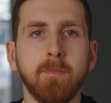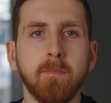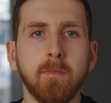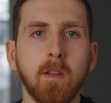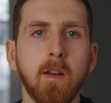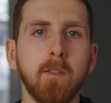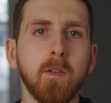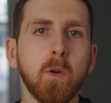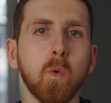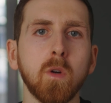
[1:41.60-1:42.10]

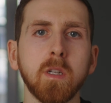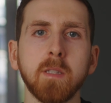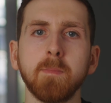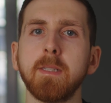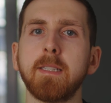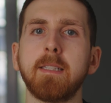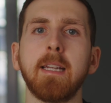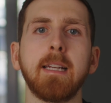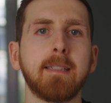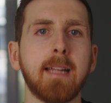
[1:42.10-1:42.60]
Of course,
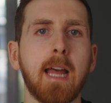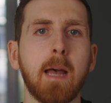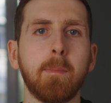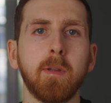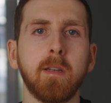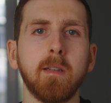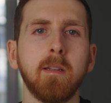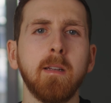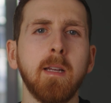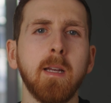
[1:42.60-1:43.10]
mistakes
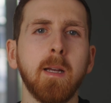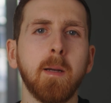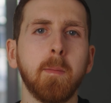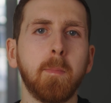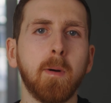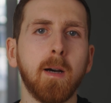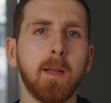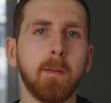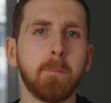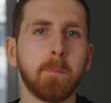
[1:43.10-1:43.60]
happen,
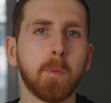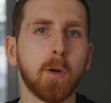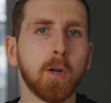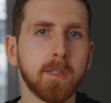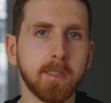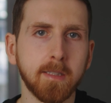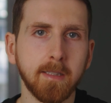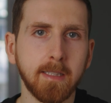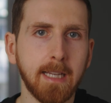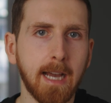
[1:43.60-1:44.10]
but
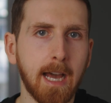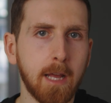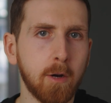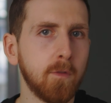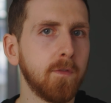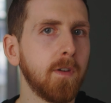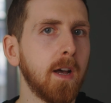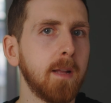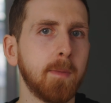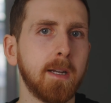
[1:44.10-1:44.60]
personally, I
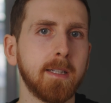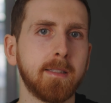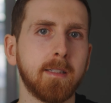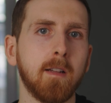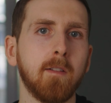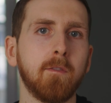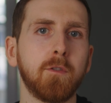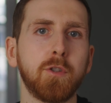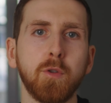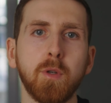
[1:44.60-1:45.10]
don't find
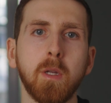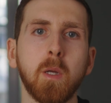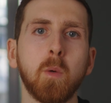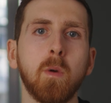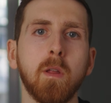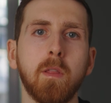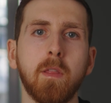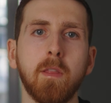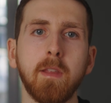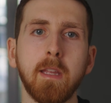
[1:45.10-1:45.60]
myself shooting
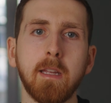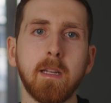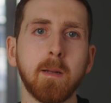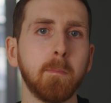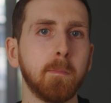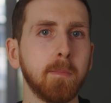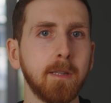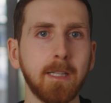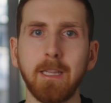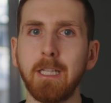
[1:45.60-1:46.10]
with the
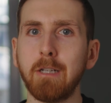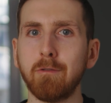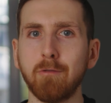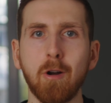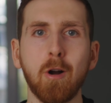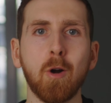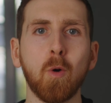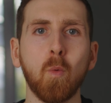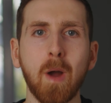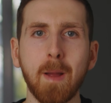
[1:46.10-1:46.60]
completely
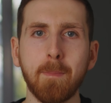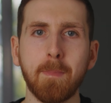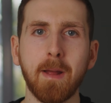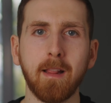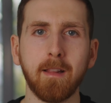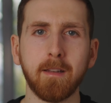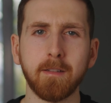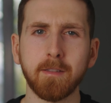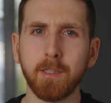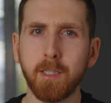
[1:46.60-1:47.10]
wrong white
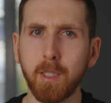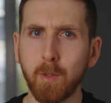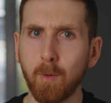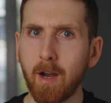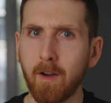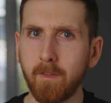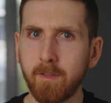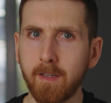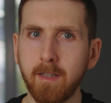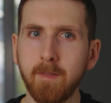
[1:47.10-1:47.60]
balance too
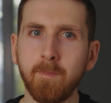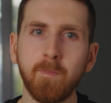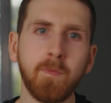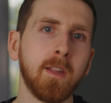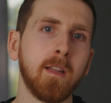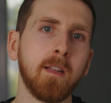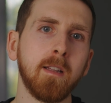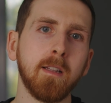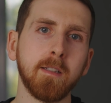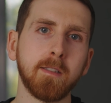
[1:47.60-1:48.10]
often.
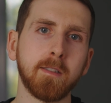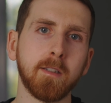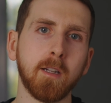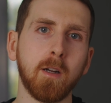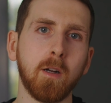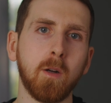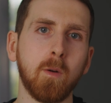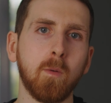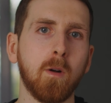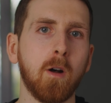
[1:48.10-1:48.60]

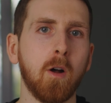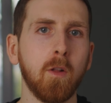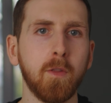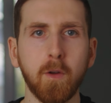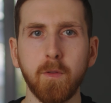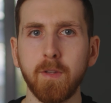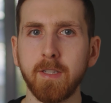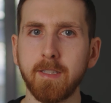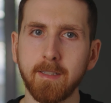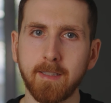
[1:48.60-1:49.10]
So
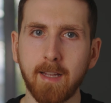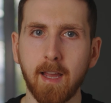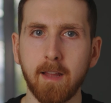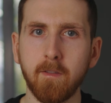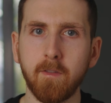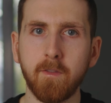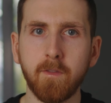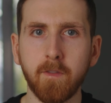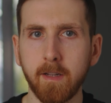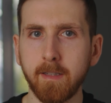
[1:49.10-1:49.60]
although this is kind
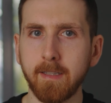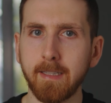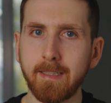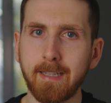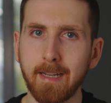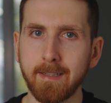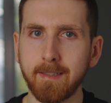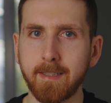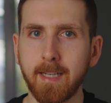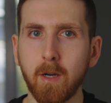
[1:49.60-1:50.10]
of fun to
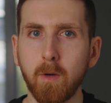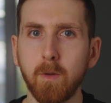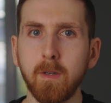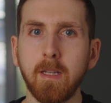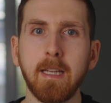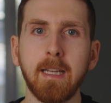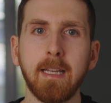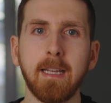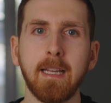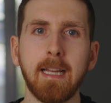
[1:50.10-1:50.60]
test out,
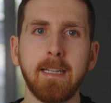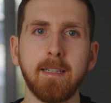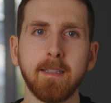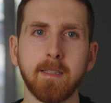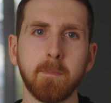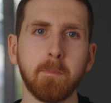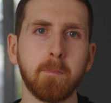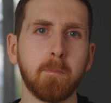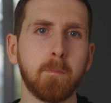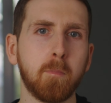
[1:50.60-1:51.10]
it
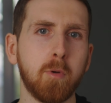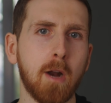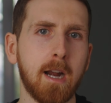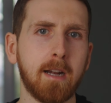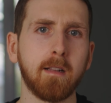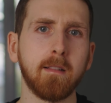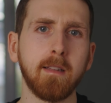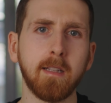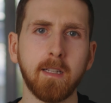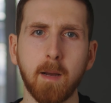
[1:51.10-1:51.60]
doesn't
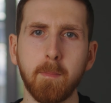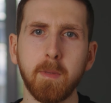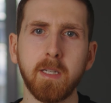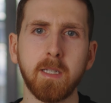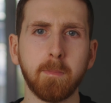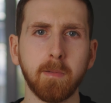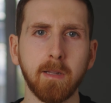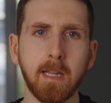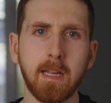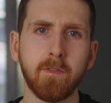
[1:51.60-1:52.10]
practically come into
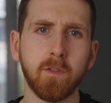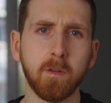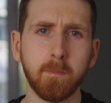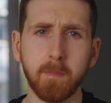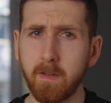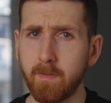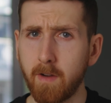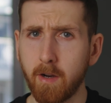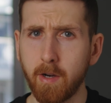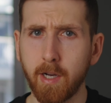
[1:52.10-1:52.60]
play for
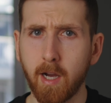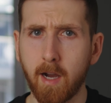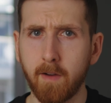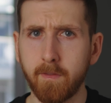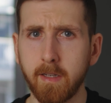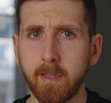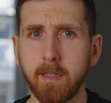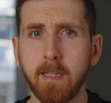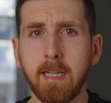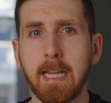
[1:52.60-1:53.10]
me very
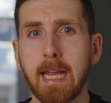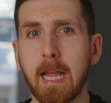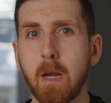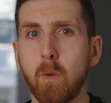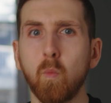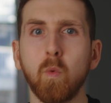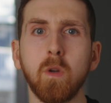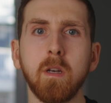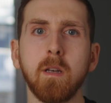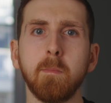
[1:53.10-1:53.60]
often
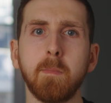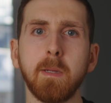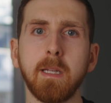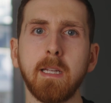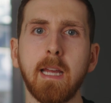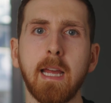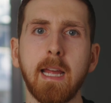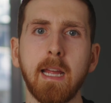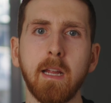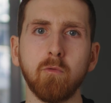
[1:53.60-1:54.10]
and wouldn't
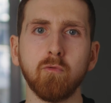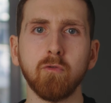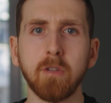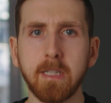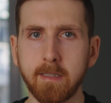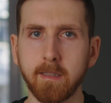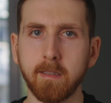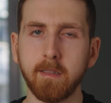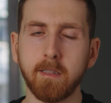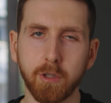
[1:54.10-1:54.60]
be a
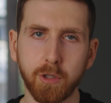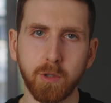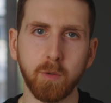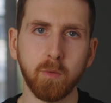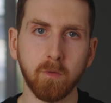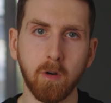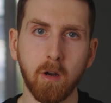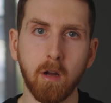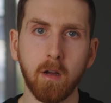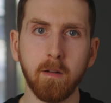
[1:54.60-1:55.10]
reason to shoot
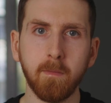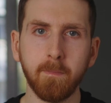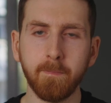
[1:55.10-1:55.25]
RAW.